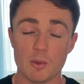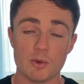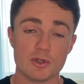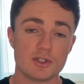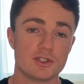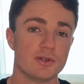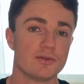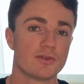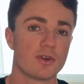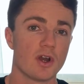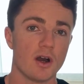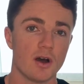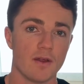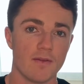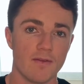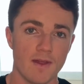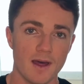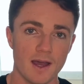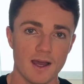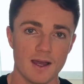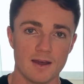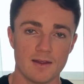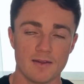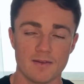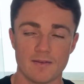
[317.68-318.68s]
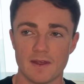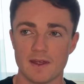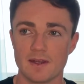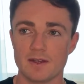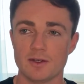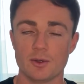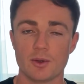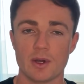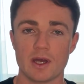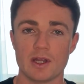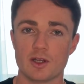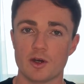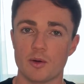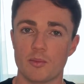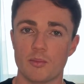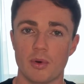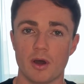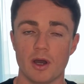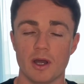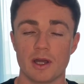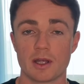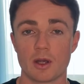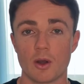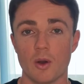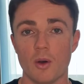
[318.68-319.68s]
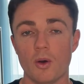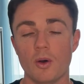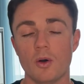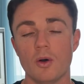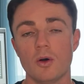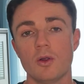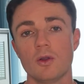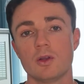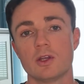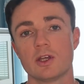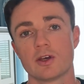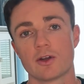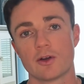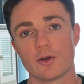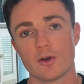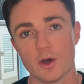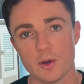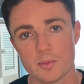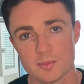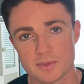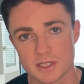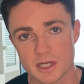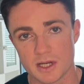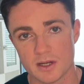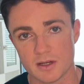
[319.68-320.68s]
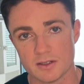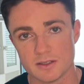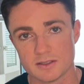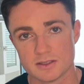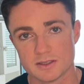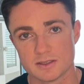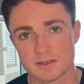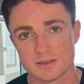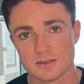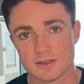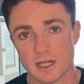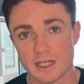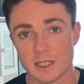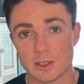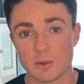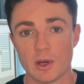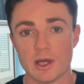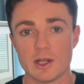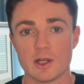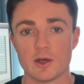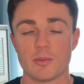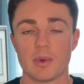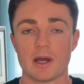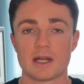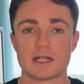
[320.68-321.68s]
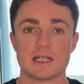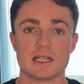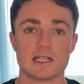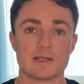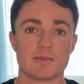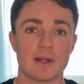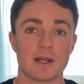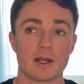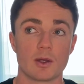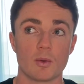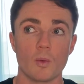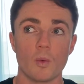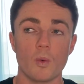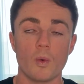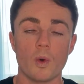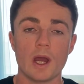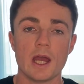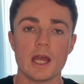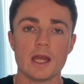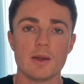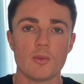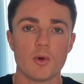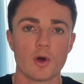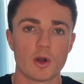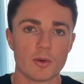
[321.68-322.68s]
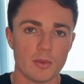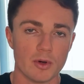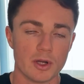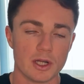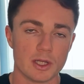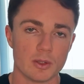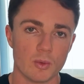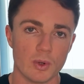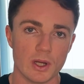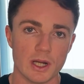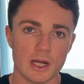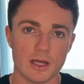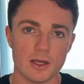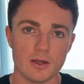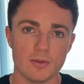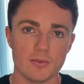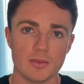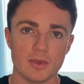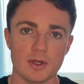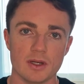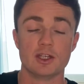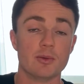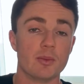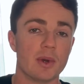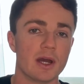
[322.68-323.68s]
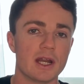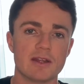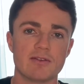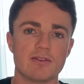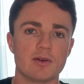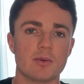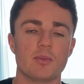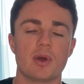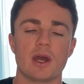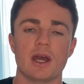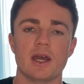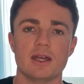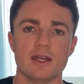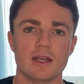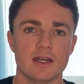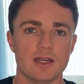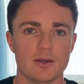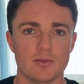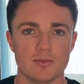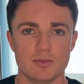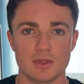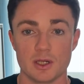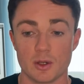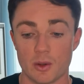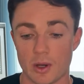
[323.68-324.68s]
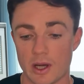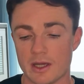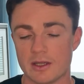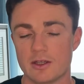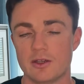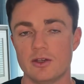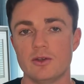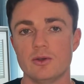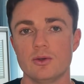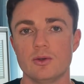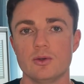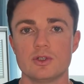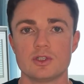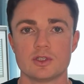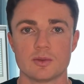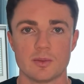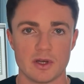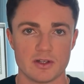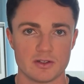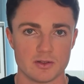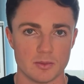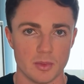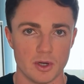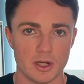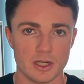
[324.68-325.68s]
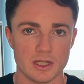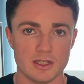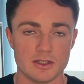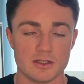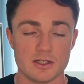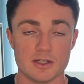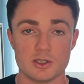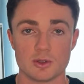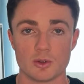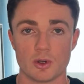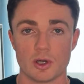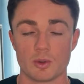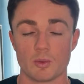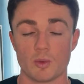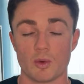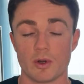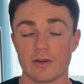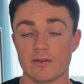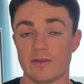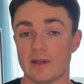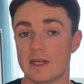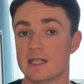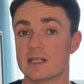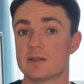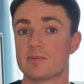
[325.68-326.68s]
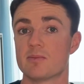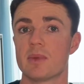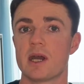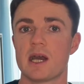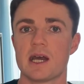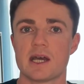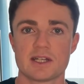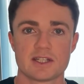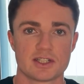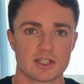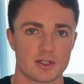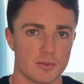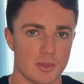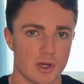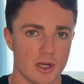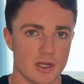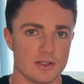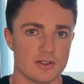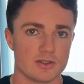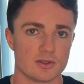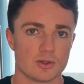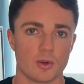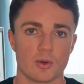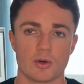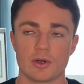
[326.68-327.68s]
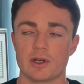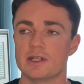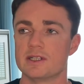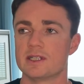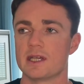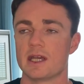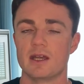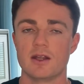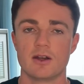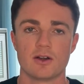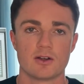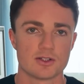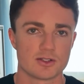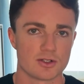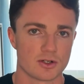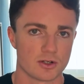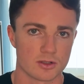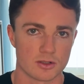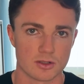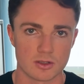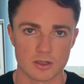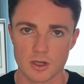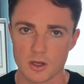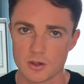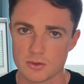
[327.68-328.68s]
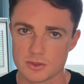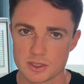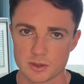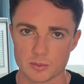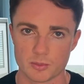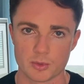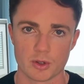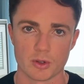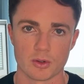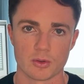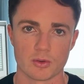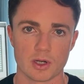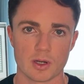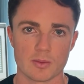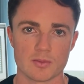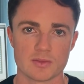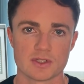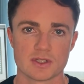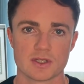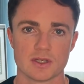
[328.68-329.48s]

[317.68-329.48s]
once you've gotten that, then you end up buying all the other upsells, and you end up actually spending way more money with him. You might even pay him, a huge amount of money to join one of his masterminds or his inner circle coaching programs.